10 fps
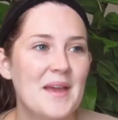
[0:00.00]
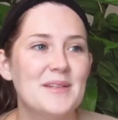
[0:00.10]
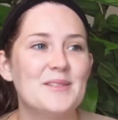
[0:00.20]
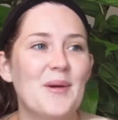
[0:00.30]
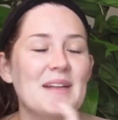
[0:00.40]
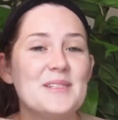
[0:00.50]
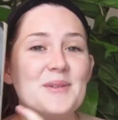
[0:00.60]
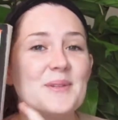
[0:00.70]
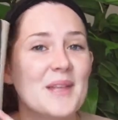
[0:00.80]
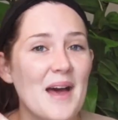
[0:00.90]
So I
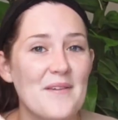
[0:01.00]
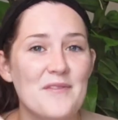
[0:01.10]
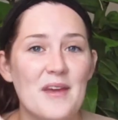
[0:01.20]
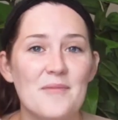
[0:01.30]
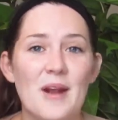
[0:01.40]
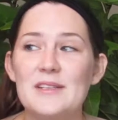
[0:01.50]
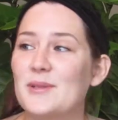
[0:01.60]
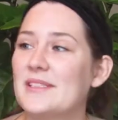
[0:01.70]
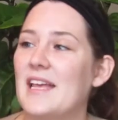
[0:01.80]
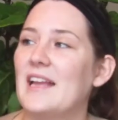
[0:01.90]
do love that right
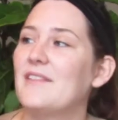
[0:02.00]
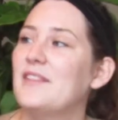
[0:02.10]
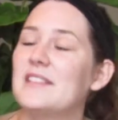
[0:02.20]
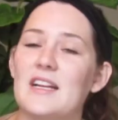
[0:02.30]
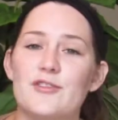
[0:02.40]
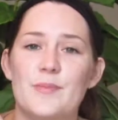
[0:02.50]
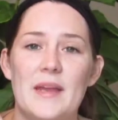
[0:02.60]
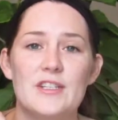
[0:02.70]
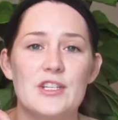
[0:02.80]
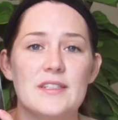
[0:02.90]
towards the end of these 100
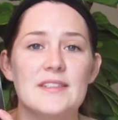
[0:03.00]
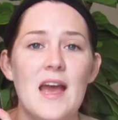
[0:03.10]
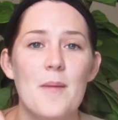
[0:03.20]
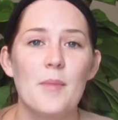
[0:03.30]
pages,